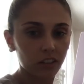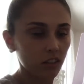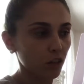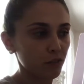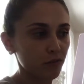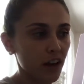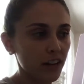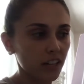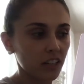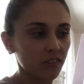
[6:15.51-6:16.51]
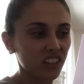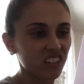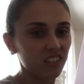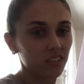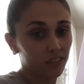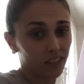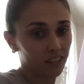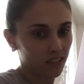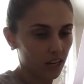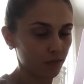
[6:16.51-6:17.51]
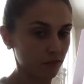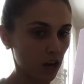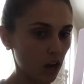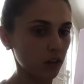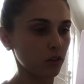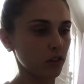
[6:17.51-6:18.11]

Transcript: So if you find any of these, that's kind of not